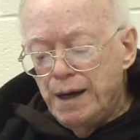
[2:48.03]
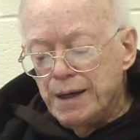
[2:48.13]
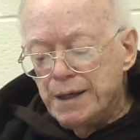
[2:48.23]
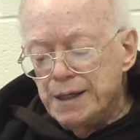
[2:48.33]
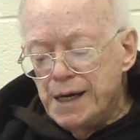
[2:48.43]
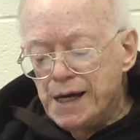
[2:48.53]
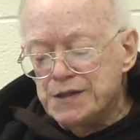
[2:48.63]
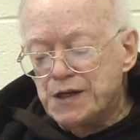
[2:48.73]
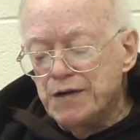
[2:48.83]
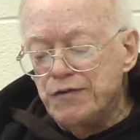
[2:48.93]
And he
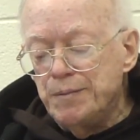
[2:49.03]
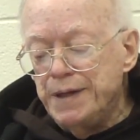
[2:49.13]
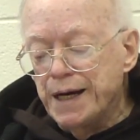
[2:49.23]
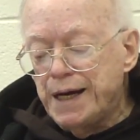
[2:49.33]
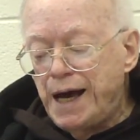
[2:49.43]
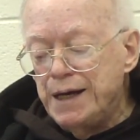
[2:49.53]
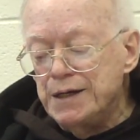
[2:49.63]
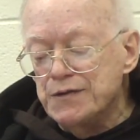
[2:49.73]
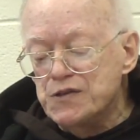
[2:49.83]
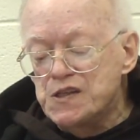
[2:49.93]
has given me a
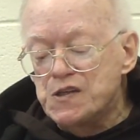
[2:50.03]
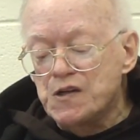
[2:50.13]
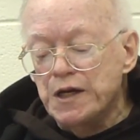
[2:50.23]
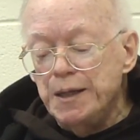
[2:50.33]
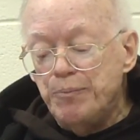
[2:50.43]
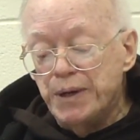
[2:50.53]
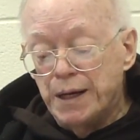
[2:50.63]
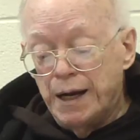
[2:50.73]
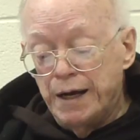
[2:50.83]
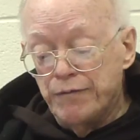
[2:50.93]
kind of sleep
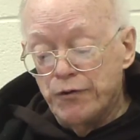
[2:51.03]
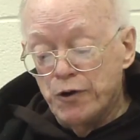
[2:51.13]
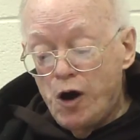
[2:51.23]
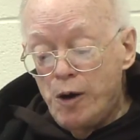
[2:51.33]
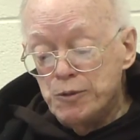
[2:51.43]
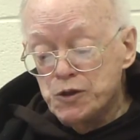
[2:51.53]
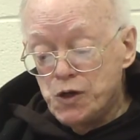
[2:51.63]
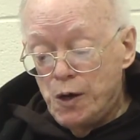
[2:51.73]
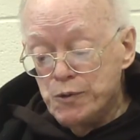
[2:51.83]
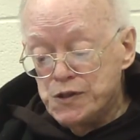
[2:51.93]
in life, or it almost
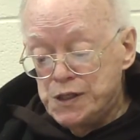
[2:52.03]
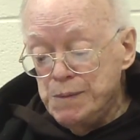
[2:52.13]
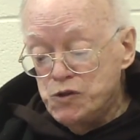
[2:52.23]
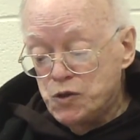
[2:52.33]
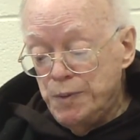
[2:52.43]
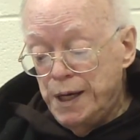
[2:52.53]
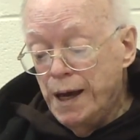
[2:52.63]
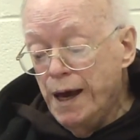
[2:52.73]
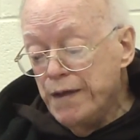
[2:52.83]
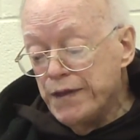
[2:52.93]
always seems to me
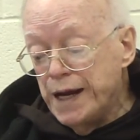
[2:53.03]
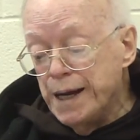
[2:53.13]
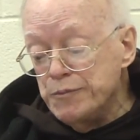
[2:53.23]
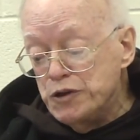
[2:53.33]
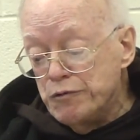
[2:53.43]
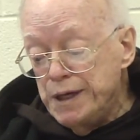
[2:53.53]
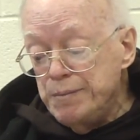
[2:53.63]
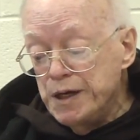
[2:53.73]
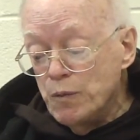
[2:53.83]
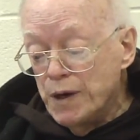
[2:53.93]
that I'm
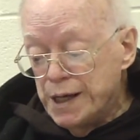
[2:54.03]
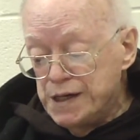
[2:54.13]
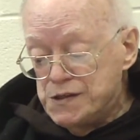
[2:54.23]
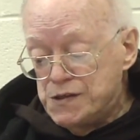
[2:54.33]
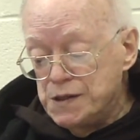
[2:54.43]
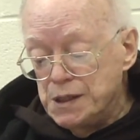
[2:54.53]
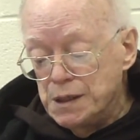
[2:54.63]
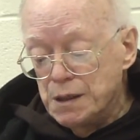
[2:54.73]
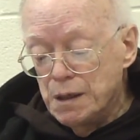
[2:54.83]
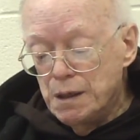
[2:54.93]
dreaming what I see
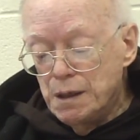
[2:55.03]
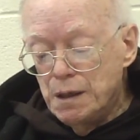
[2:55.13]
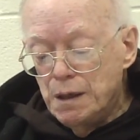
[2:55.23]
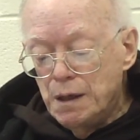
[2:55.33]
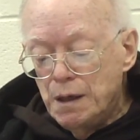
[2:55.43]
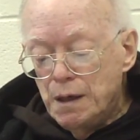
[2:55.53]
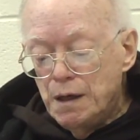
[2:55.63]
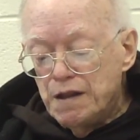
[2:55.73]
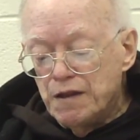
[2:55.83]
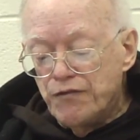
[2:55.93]

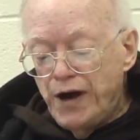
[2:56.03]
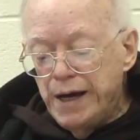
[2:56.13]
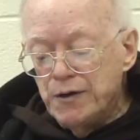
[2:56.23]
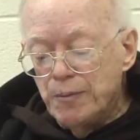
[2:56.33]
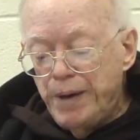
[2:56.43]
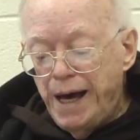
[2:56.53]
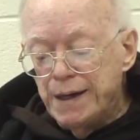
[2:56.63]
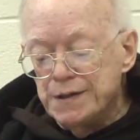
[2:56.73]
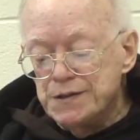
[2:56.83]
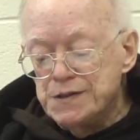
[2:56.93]
the final
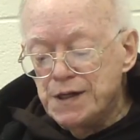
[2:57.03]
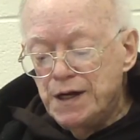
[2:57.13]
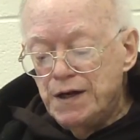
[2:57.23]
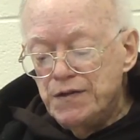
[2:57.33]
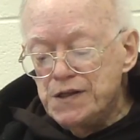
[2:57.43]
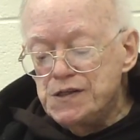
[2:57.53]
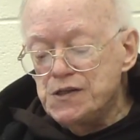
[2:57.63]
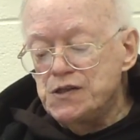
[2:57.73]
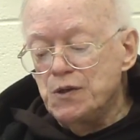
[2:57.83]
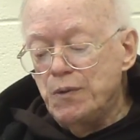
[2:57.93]
balance, this
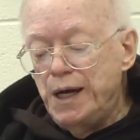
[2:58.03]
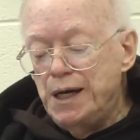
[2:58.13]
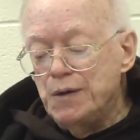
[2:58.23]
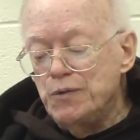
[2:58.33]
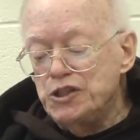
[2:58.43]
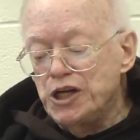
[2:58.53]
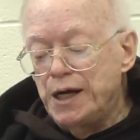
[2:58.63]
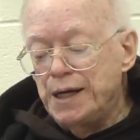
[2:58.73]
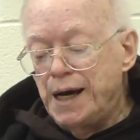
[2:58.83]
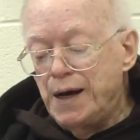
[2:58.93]
is the way in which I
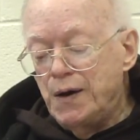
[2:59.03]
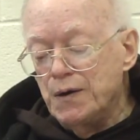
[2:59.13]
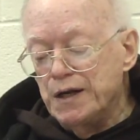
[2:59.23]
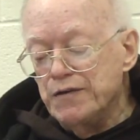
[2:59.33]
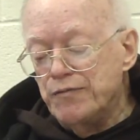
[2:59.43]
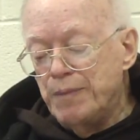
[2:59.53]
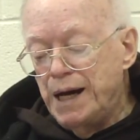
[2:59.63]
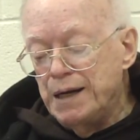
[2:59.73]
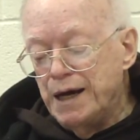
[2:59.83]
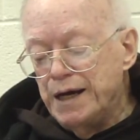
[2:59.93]
now live my
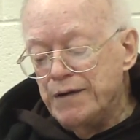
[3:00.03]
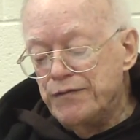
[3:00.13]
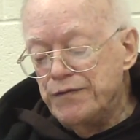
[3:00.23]
life.